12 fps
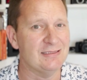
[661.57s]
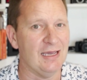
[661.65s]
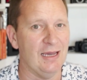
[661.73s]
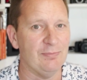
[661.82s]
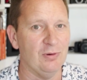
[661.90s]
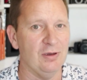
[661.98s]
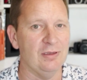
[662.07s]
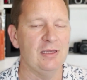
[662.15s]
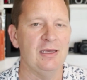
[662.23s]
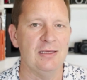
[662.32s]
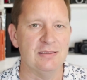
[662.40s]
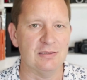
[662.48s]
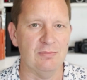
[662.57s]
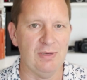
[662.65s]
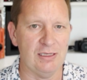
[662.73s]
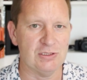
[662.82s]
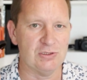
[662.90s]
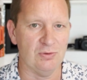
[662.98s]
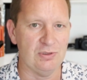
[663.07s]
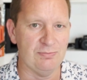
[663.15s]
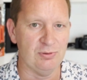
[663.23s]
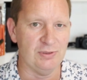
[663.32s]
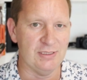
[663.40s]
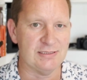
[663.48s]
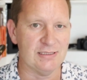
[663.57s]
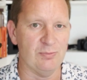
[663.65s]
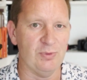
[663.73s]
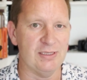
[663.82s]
cap on. So make sure you put this somewhere